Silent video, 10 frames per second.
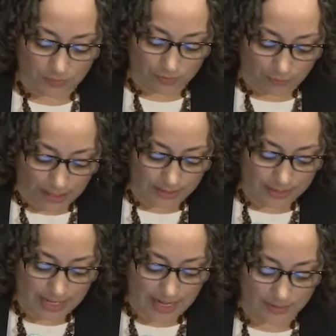We frankly
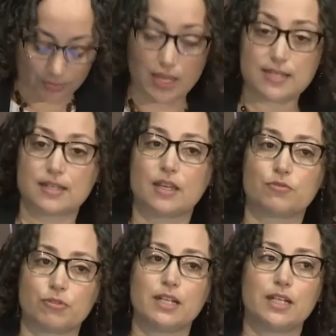had the blessing
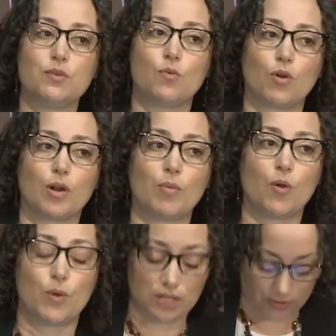of really warm
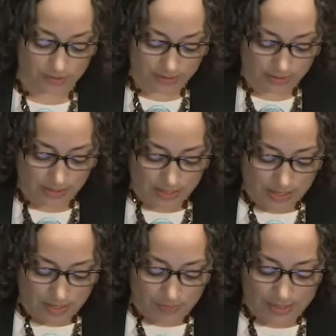winters.
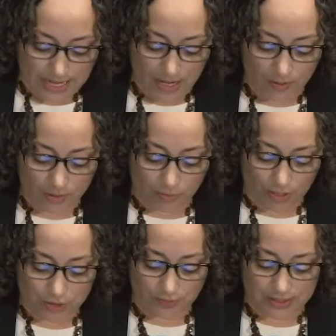But now, under
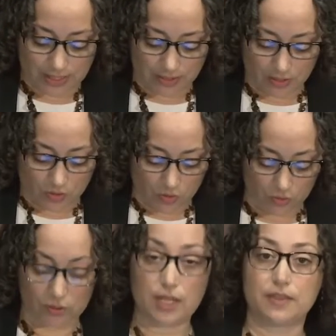pressure of extended
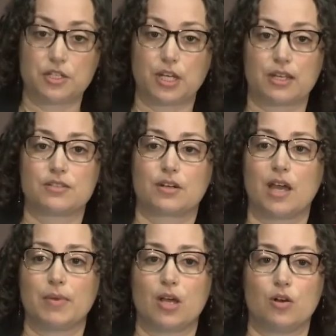cold, the chickens are
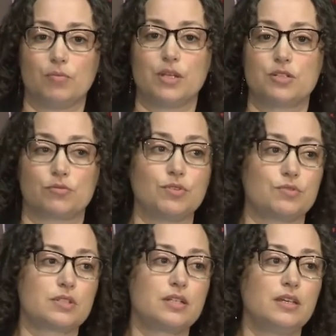coming home to
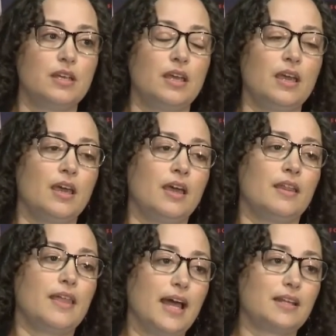roost."
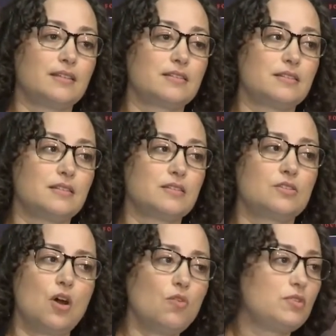That is
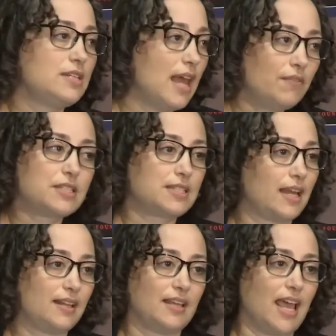so
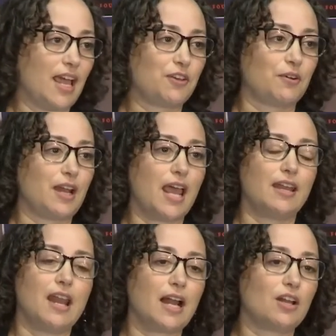devastatingly accurate
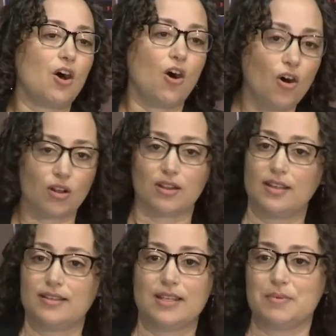and not at all
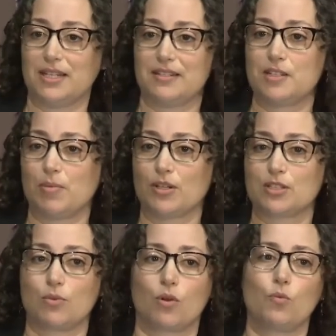limited to
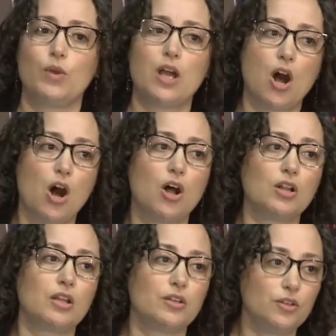Baltimore. We
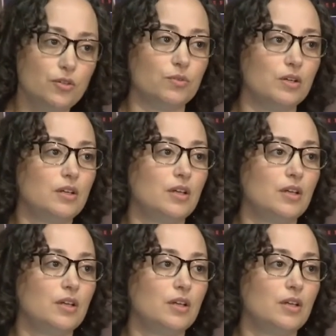all knew.